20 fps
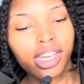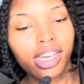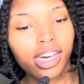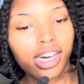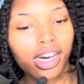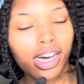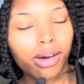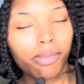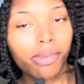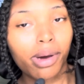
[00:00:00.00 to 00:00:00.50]

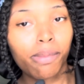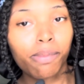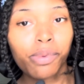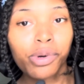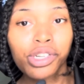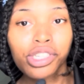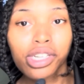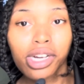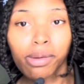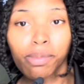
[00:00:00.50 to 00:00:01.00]
I'm
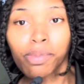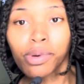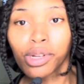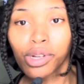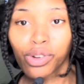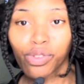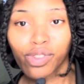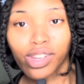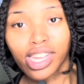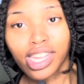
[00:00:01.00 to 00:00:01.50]
putting
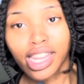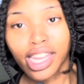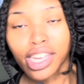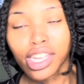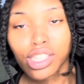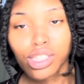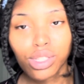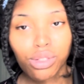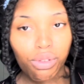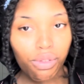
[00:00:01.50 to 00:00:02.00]
it over there like
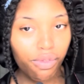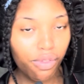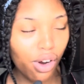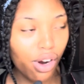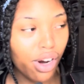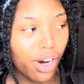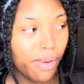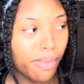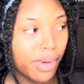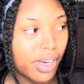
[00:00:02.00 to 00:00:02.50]
it's so
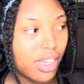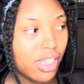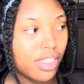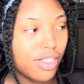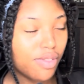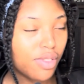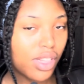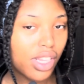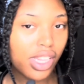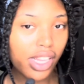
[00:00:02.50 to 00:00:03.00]
far, but it's
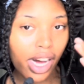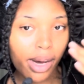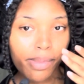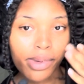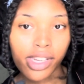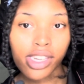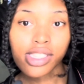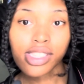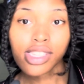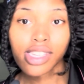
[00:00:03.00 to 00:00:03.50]
really not,
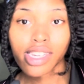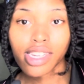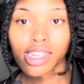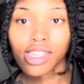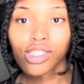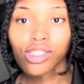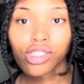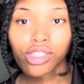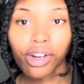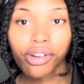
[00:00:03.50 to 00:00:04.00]
because again,
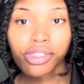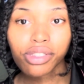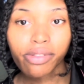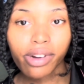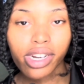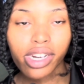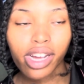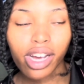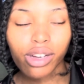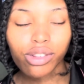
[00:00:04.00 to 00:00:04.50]
it starts
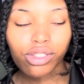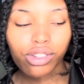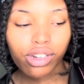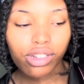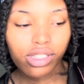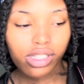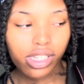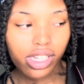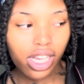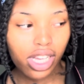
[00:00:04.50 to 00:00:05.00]
right now, it
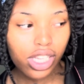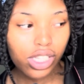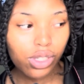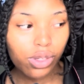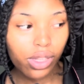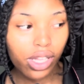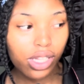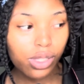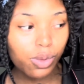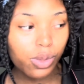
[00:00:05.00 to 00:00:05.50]
starts today.
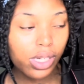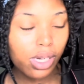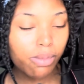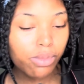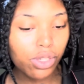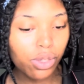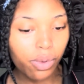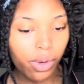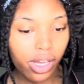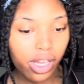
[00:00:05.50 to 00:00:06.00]
So that's what I'm
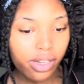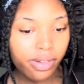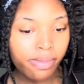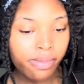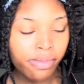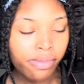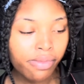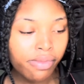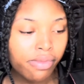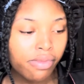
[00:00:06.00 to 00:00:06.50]
doing.
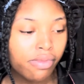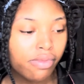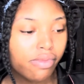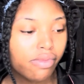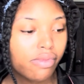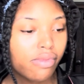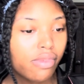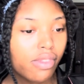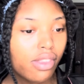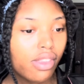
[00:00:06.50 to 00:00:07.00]

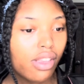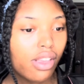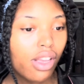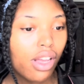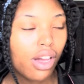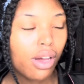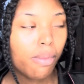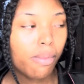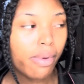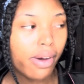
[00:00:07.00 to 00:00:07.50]

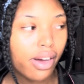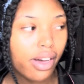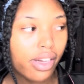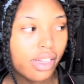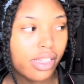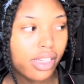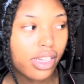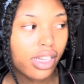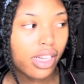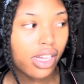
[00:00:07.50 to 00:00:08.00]

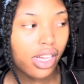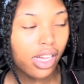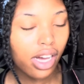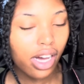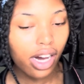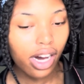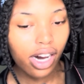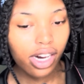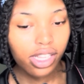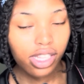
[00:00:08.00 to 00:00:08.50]
But
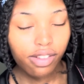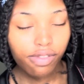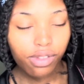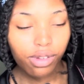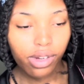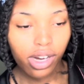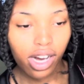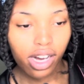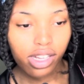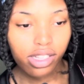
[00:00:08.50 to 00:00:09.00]
I love you
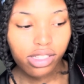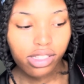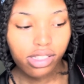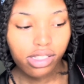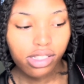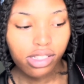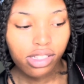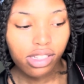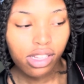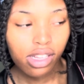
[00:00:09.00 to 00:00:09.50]

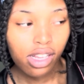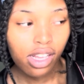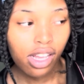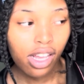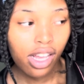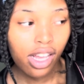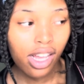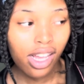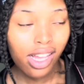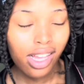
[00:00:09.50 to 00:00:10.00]
guys.
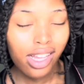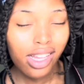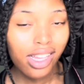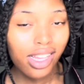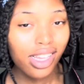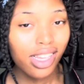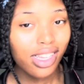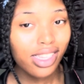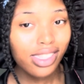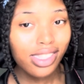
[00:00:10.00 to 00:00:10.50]

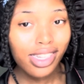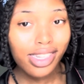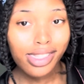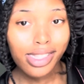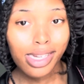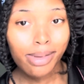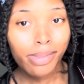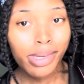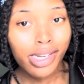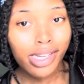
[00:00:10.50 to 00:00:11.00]
It's not
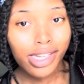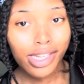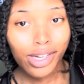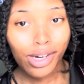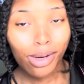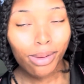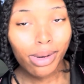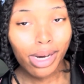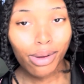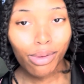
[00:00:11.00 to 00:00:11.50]
that many of
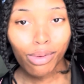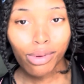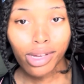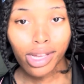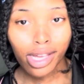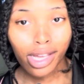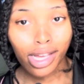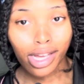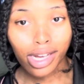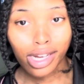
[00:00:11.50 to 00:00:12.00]
y'all, but I don't
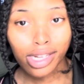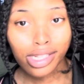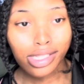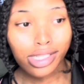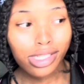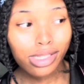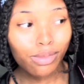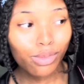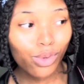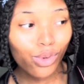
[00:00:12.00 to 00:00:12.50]
care, because
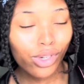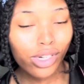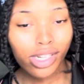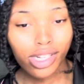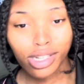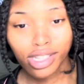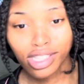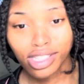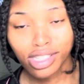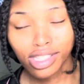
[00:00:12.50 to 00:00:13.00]
it's more
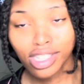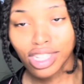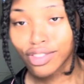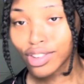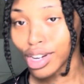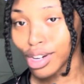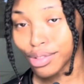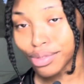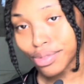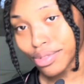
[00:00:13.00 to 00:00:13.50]
than
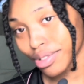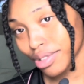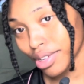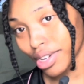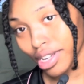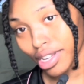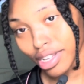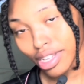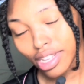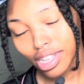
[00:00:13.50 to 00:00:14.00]
0,
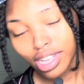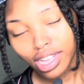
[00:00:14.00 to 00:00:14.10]
okay?